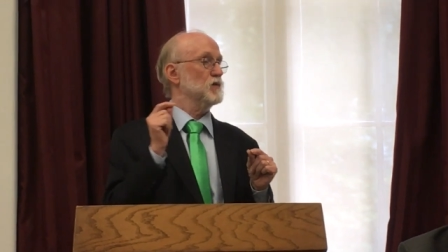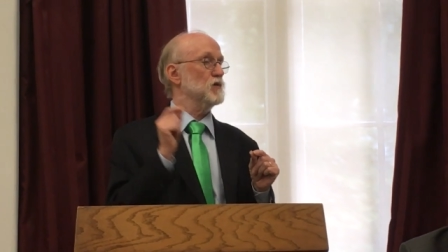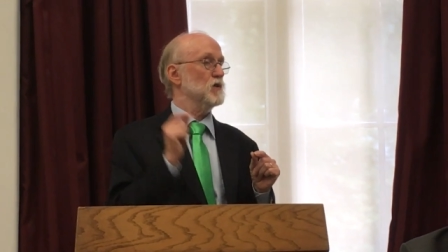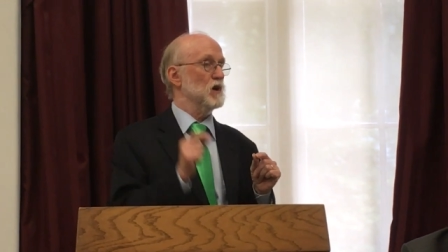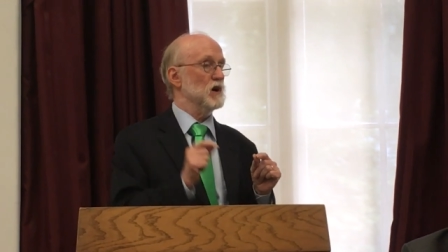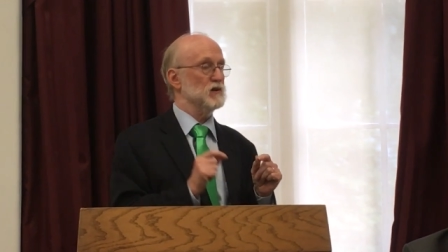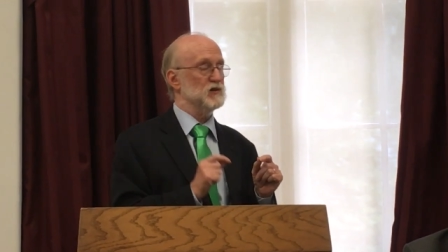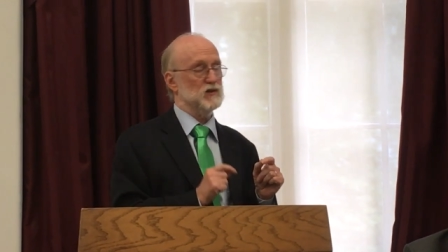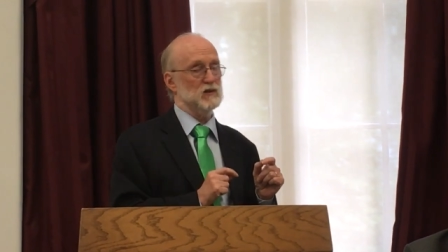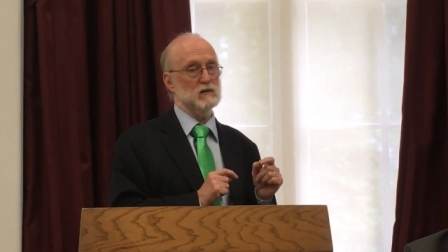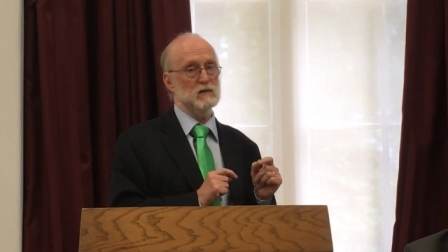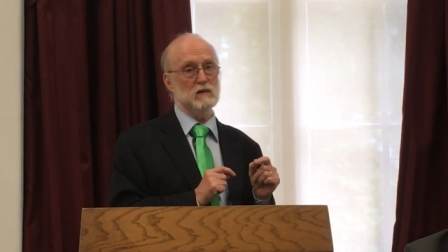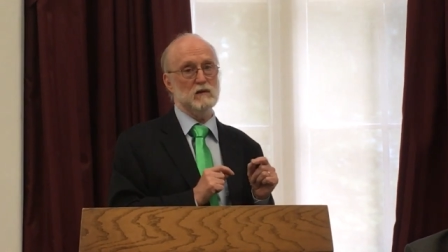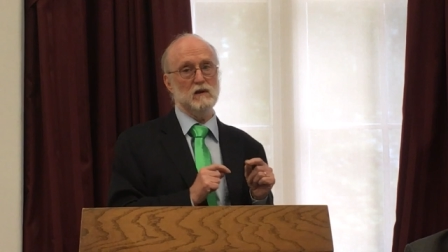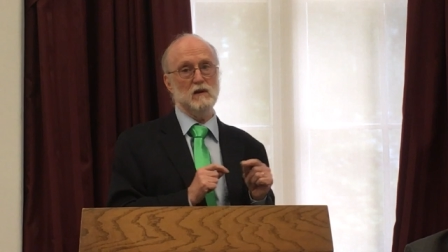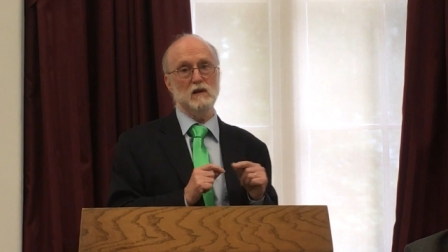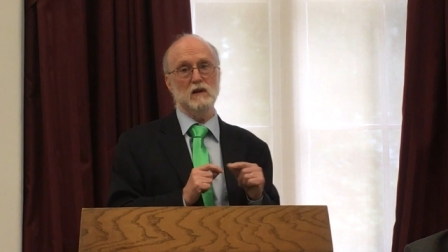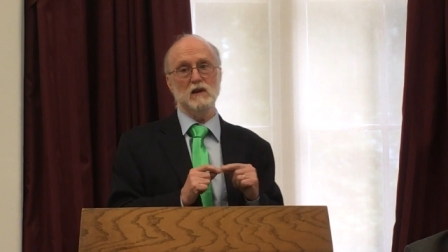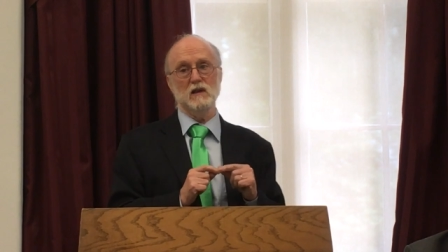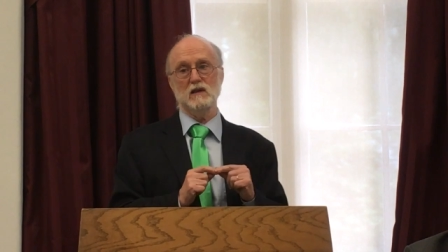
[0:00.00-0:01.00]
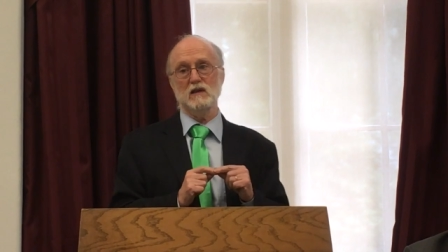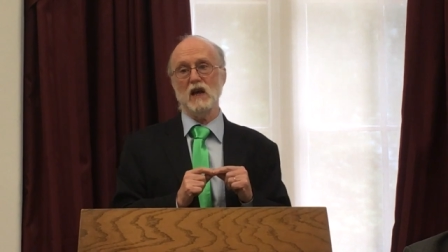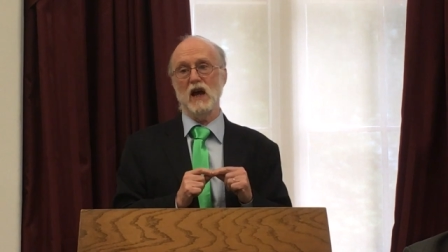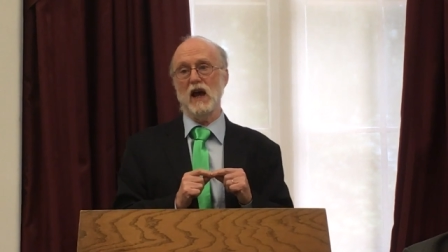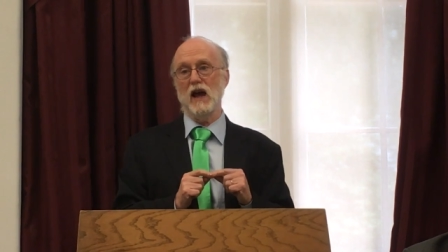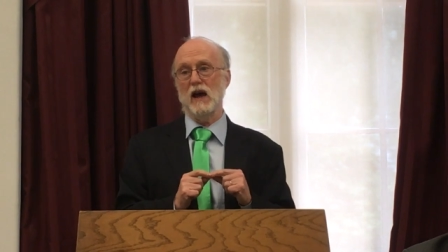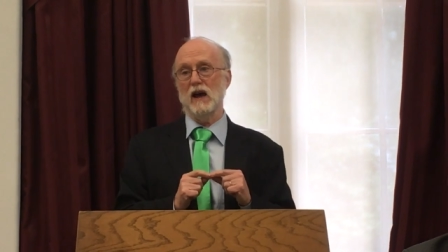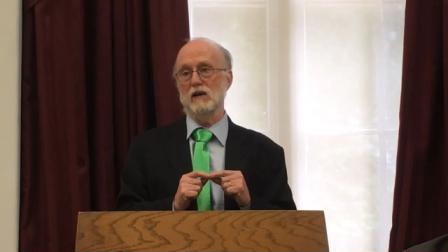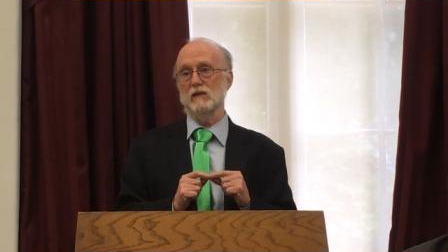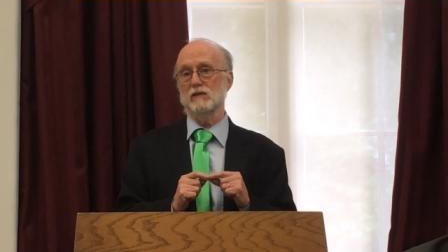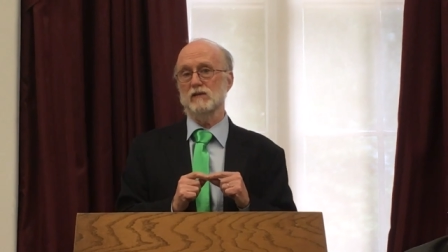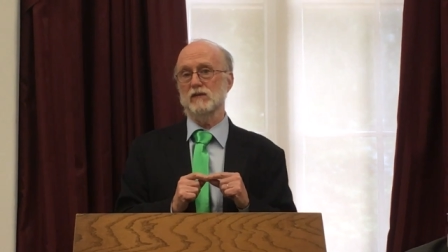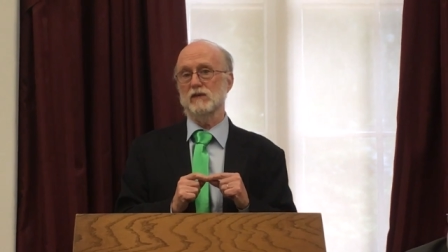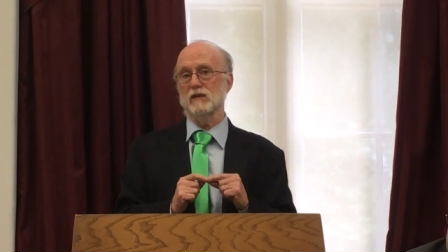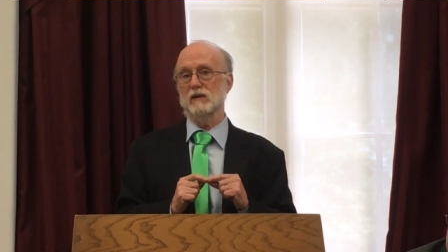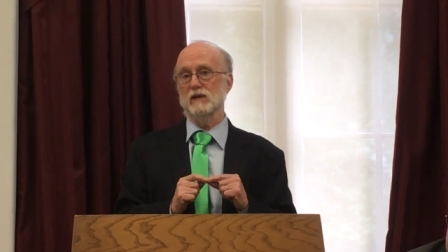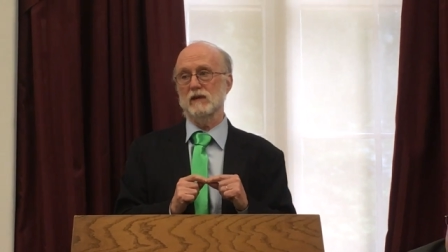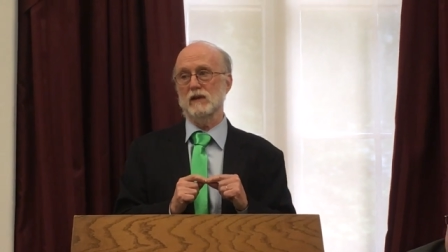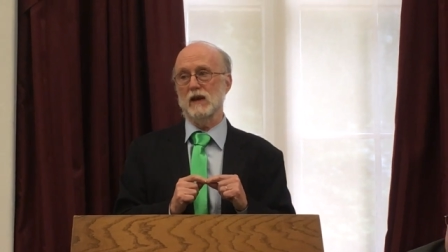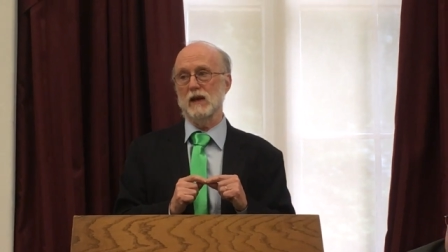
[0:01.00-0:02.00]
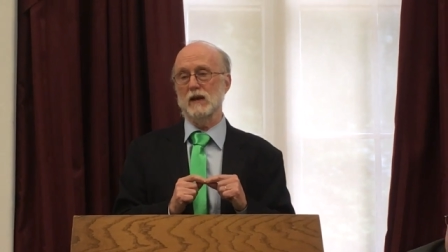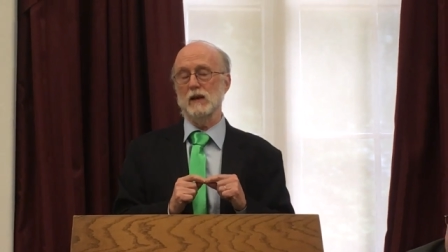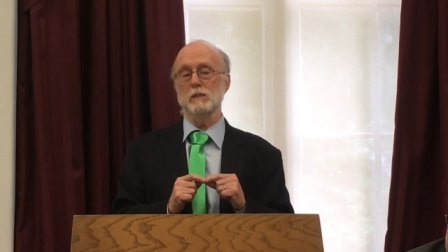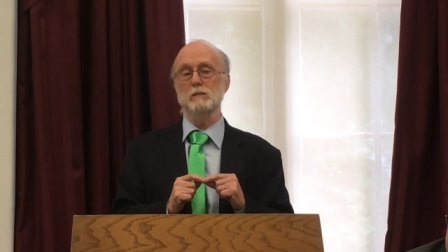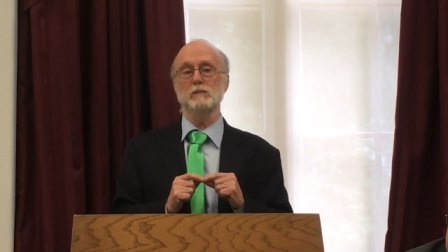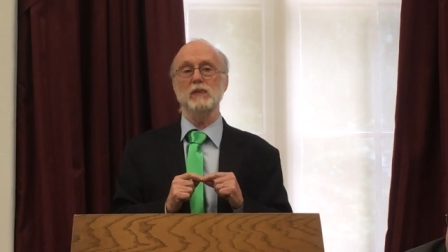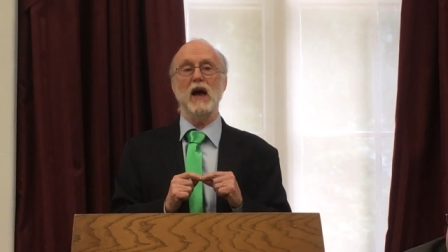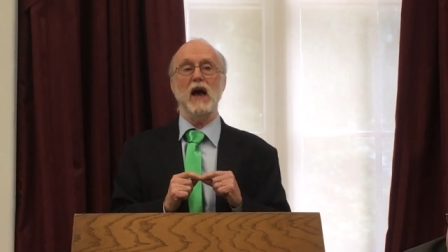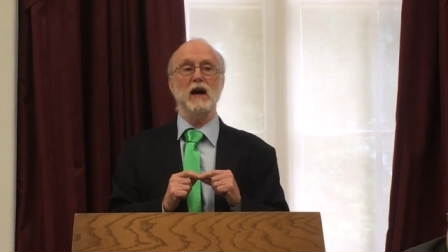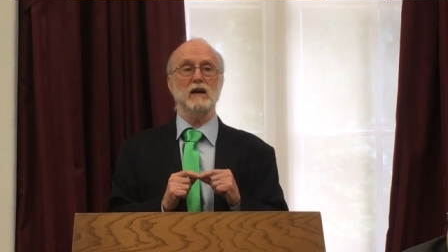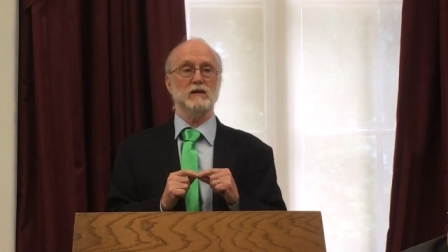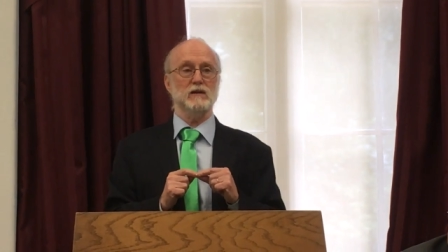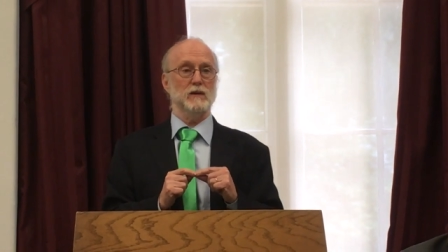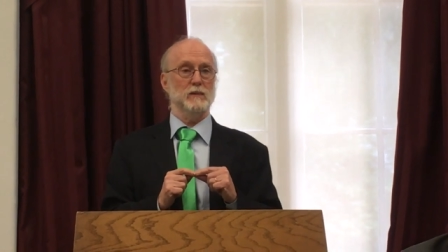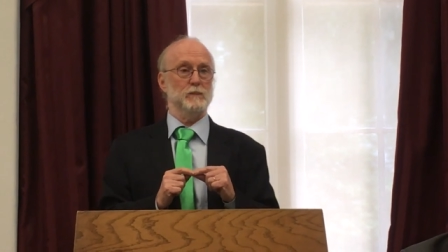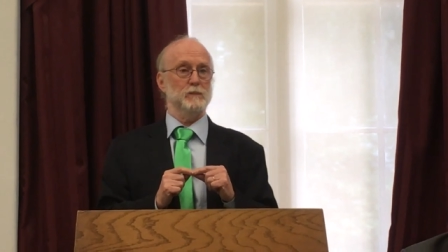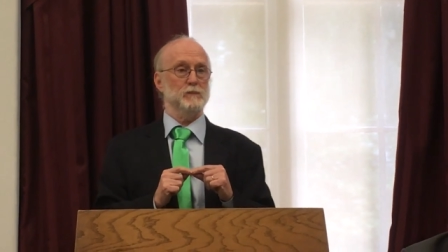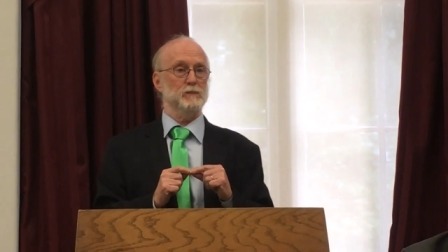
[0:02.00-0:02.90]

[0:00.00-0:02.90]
for us to have an impact.